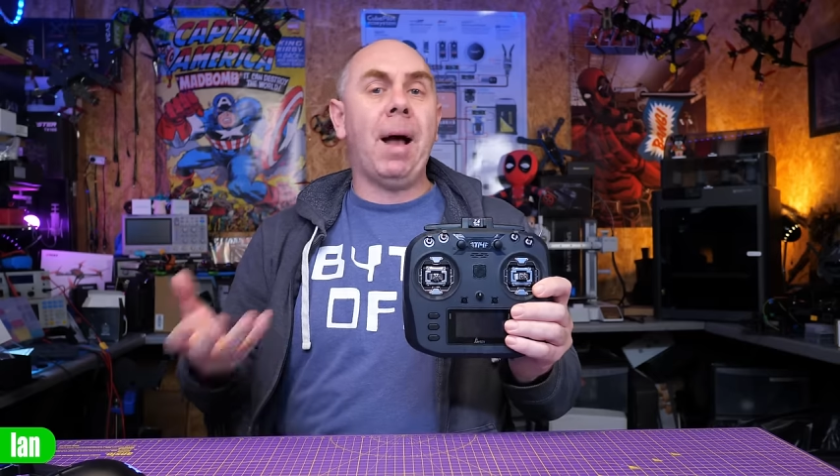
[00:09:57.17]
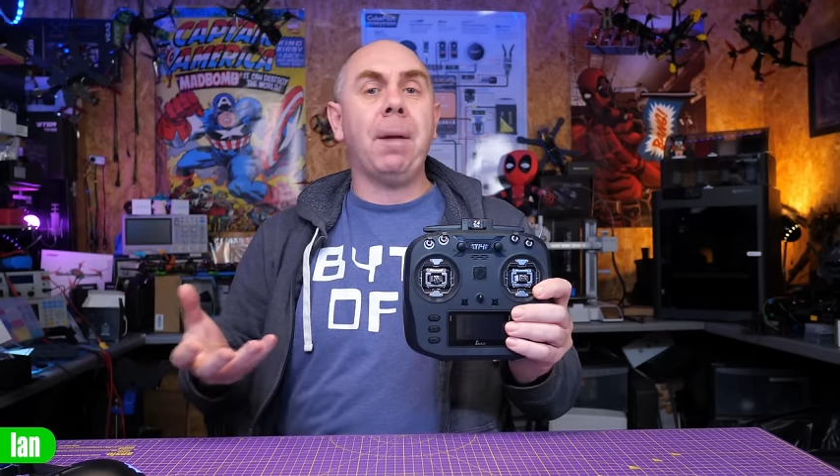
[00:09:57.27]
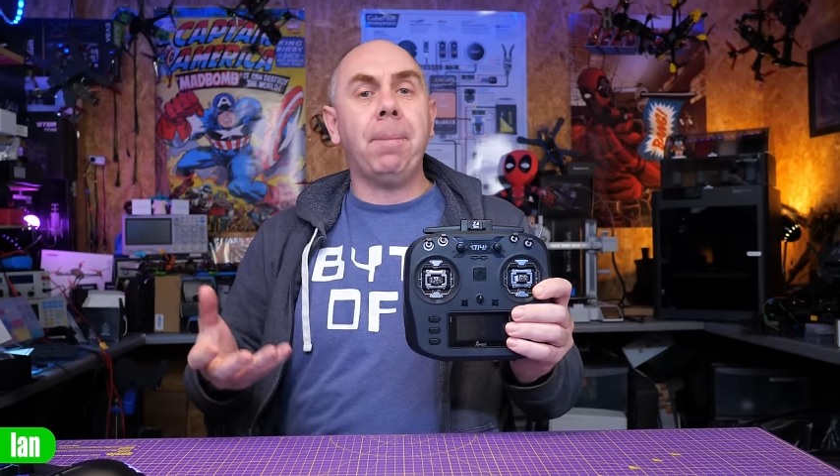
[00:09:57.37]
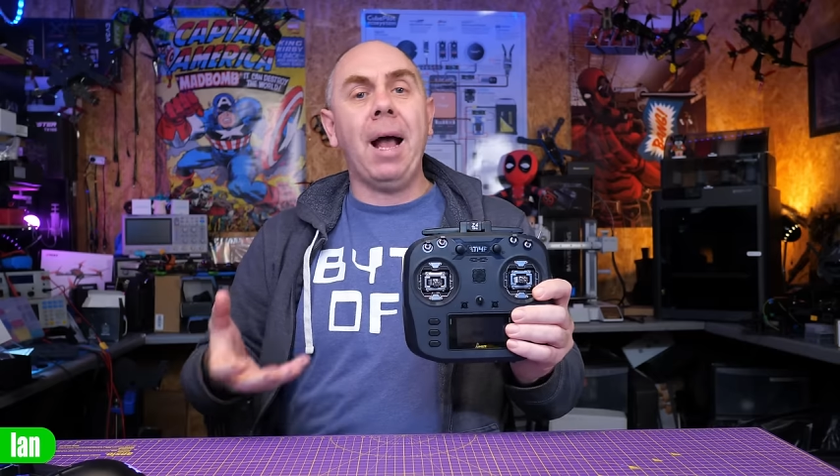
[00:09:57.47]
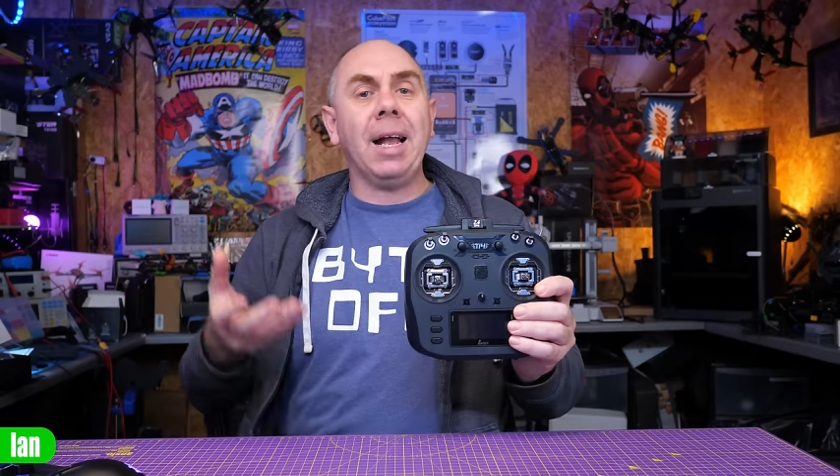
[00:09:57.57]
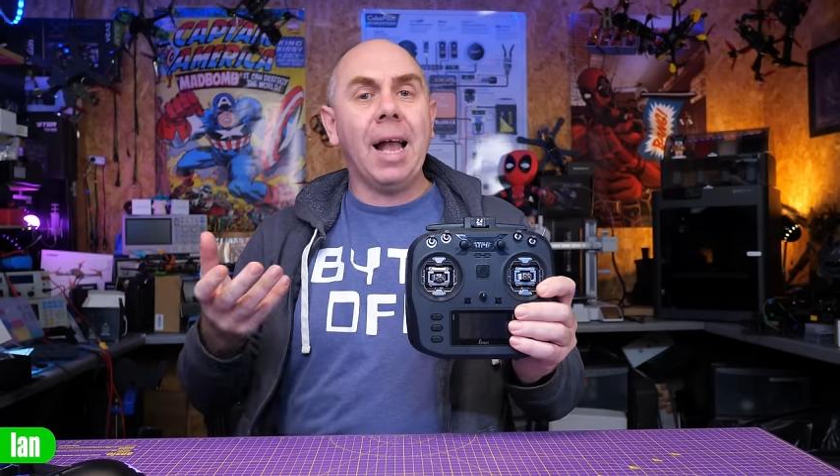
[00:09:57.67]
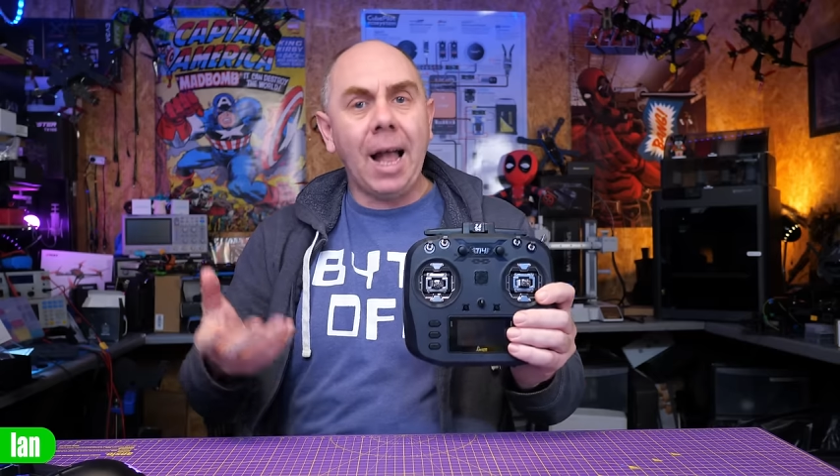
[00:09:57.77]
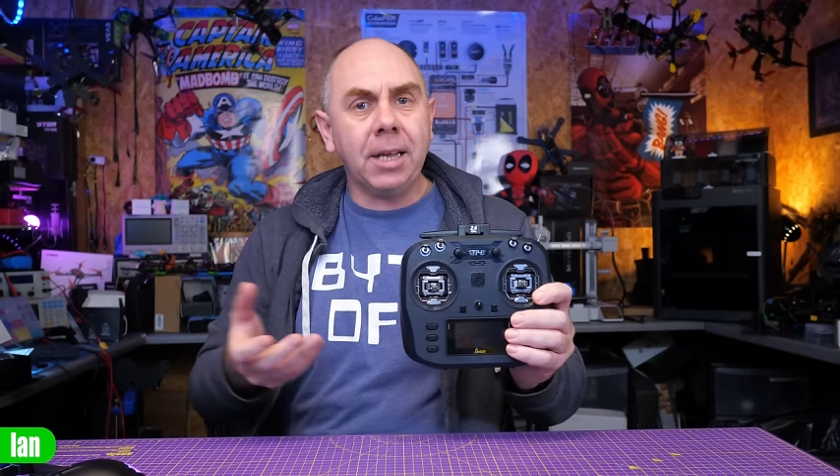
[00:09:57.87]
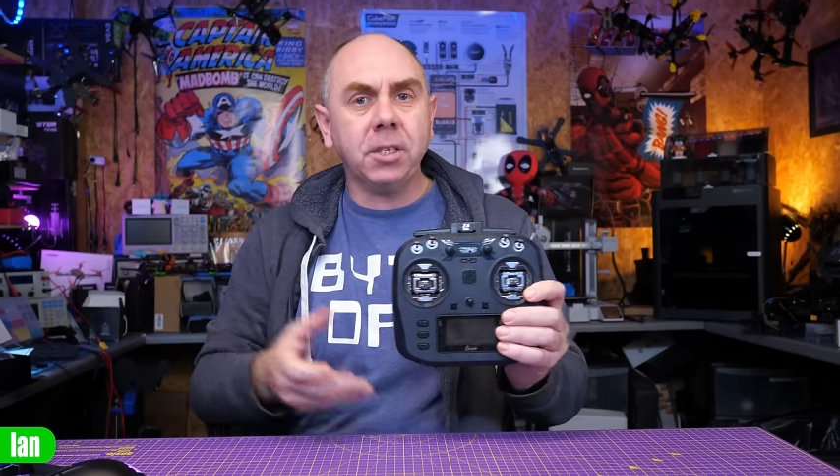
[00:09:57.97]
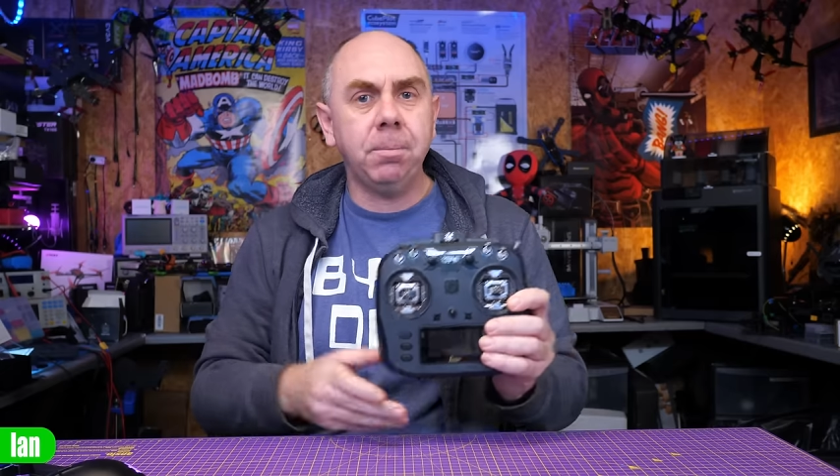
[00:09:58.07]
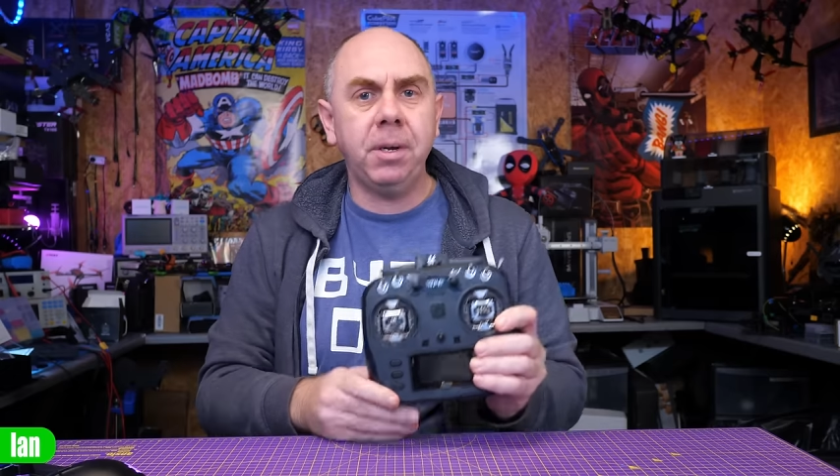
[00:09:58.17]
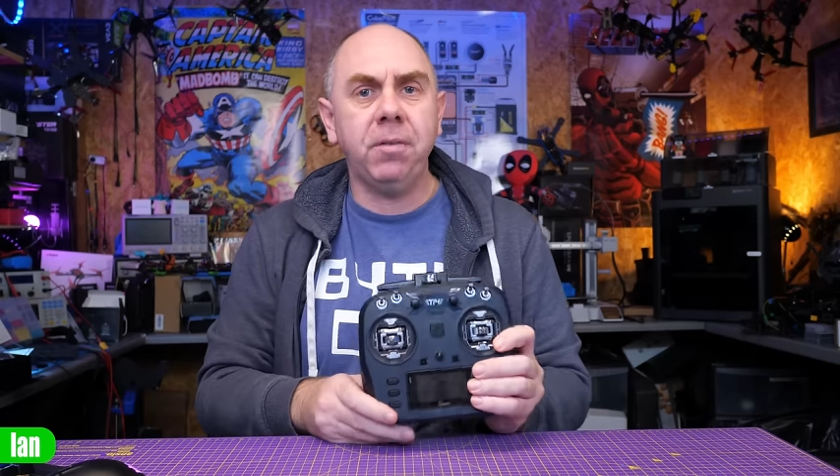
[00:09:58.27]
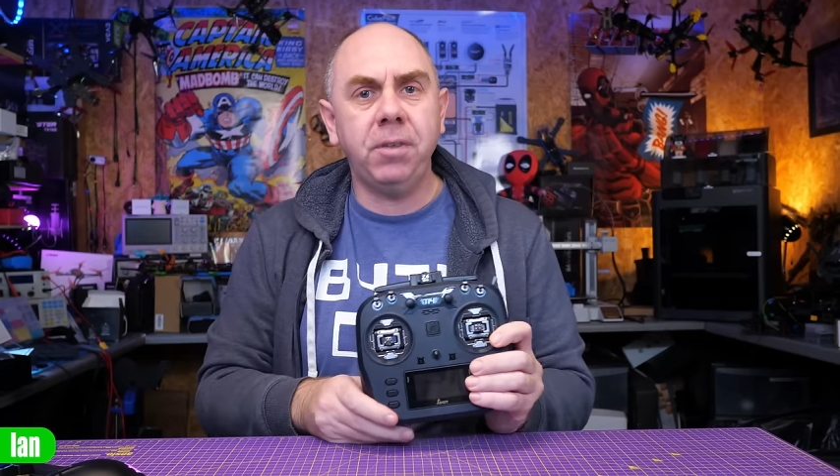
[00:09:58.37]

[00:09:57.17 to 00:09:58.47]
Backpack hasn't been a